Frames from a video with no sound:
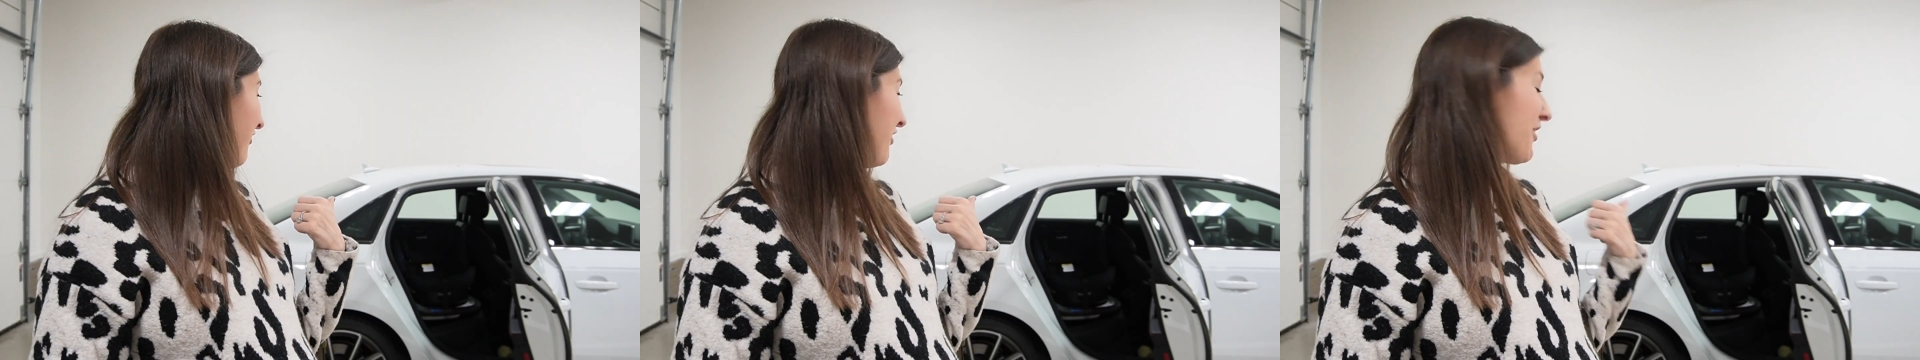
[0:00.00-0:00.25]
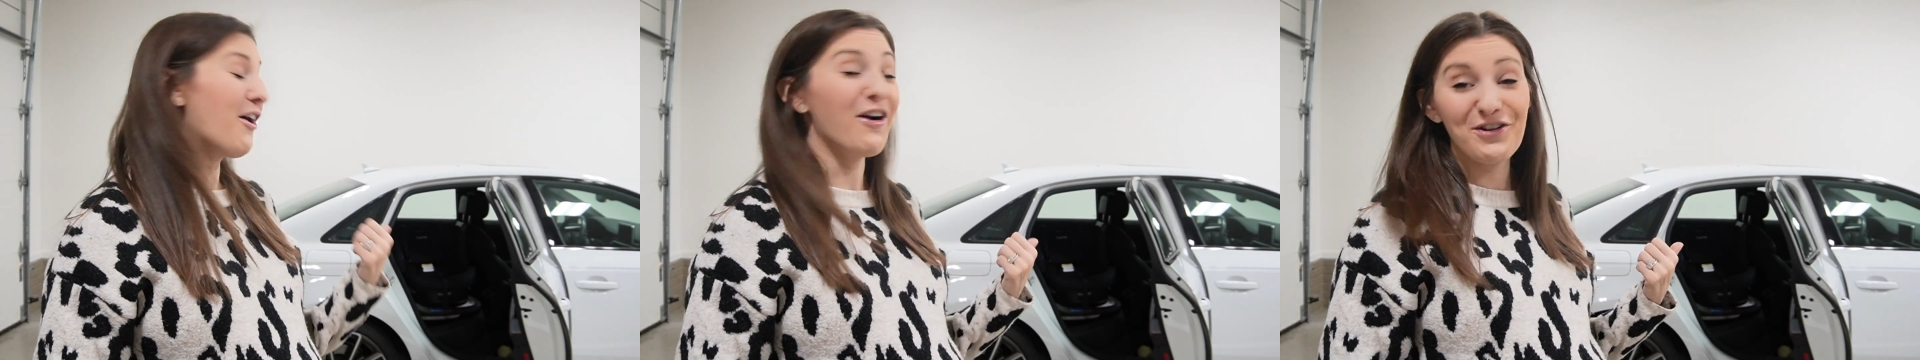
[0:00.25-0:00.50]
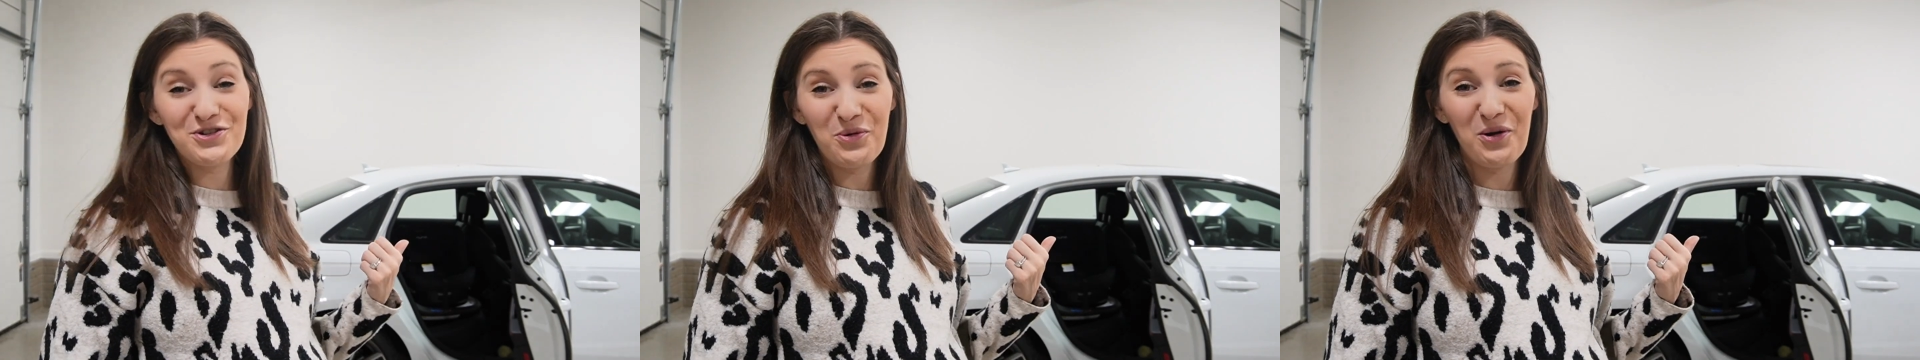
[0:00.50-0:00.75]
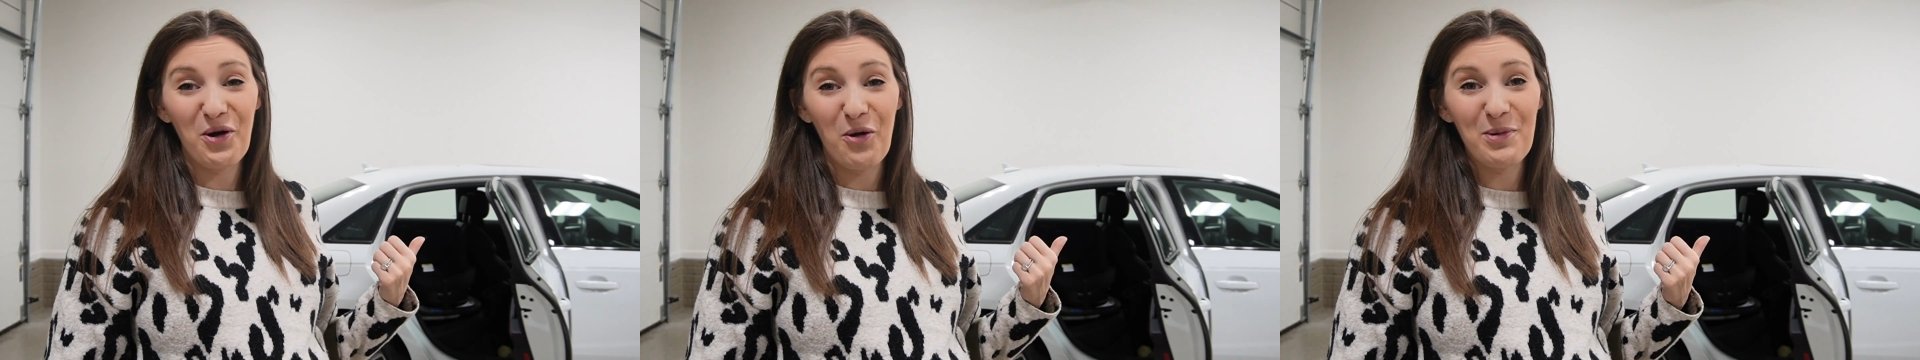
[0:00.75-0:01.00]
the car
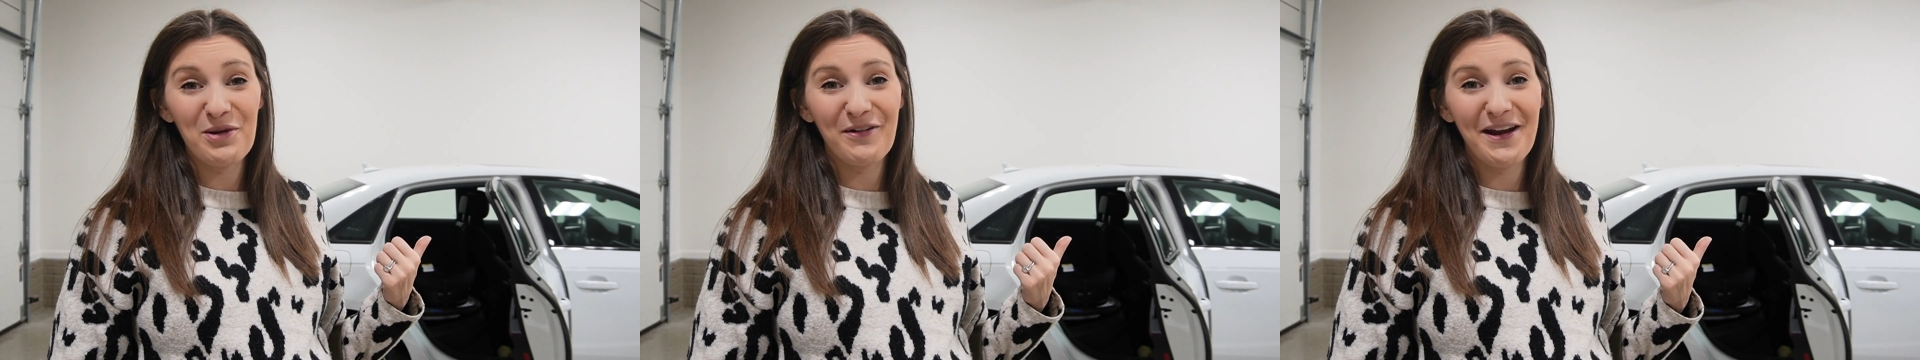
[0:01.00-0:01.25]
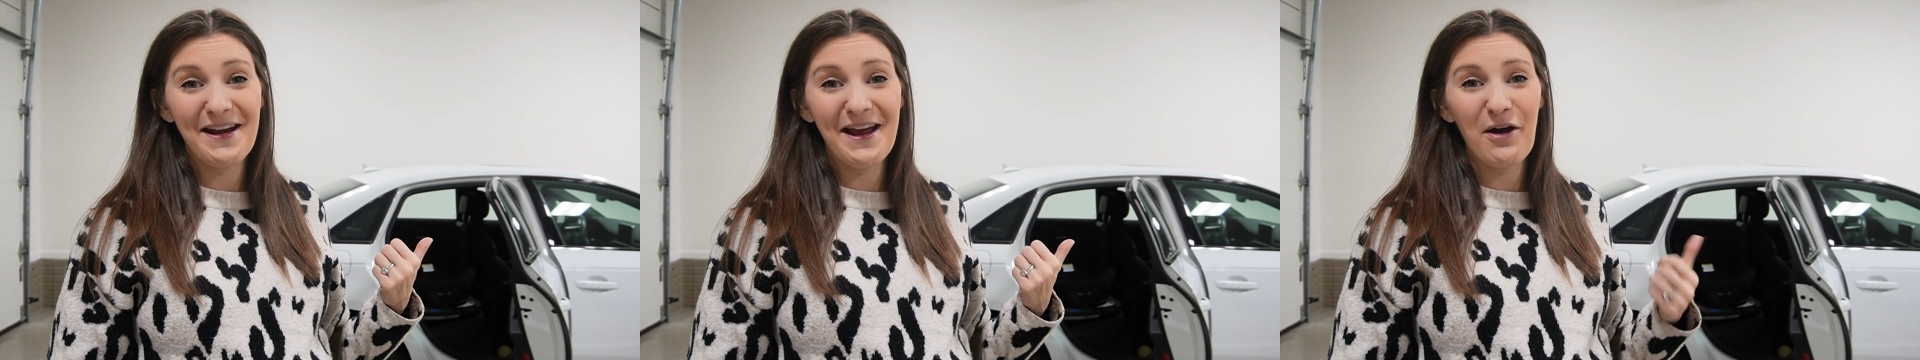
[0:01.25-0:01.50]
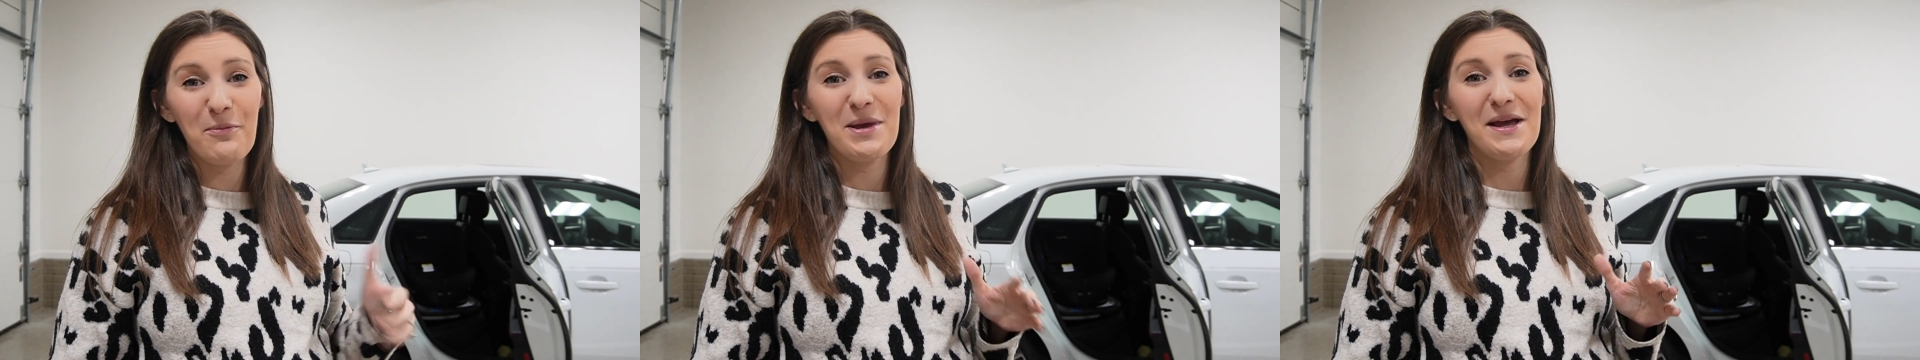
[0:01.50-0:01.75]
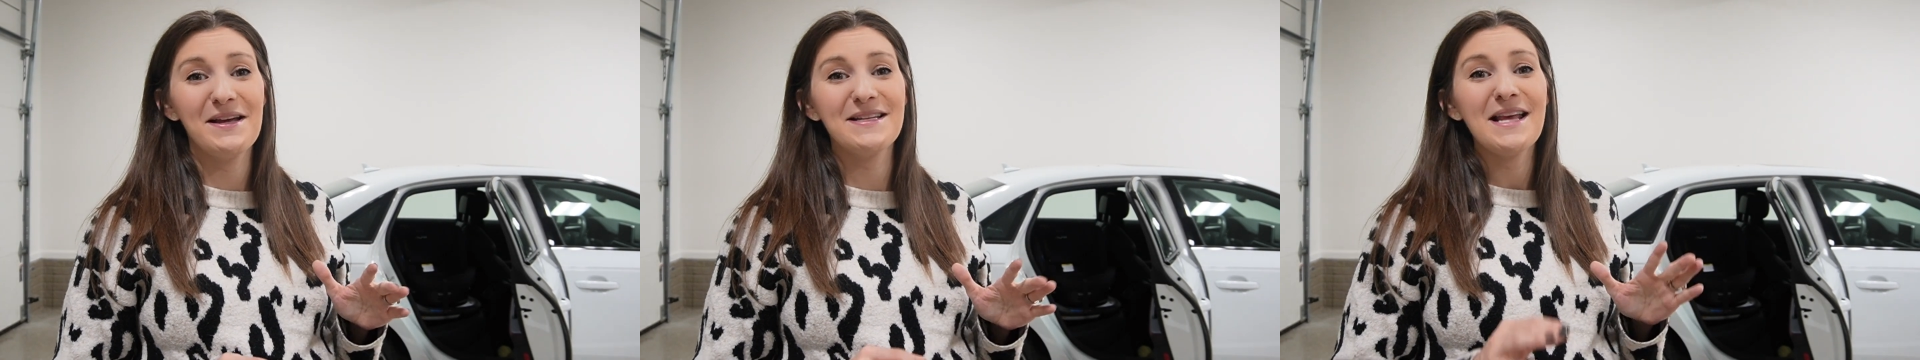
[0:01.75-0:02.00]
door open right now
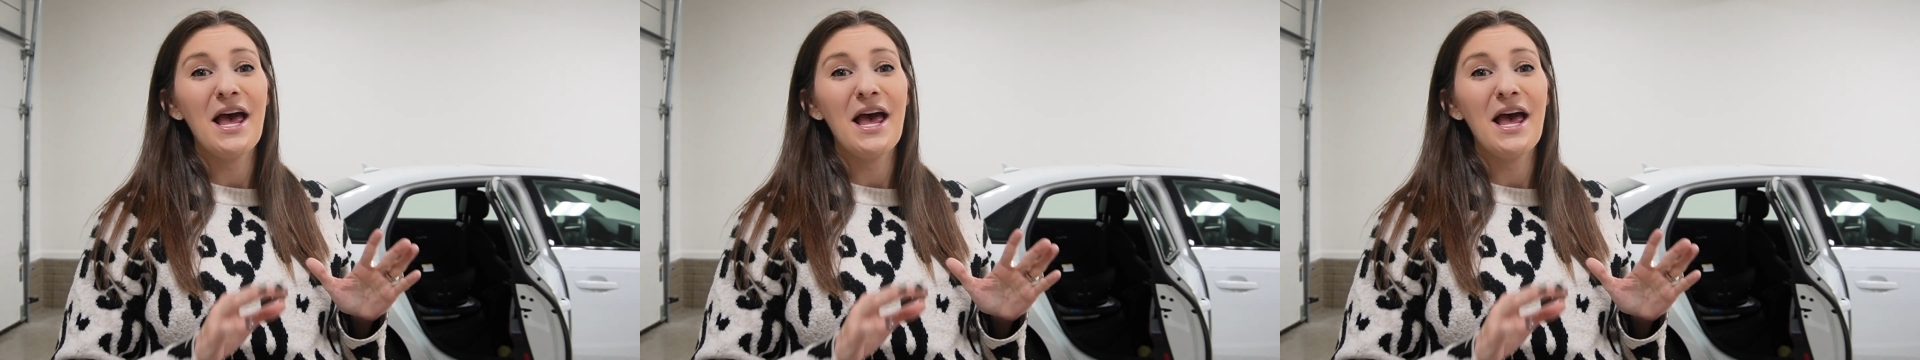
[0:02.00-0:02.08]
because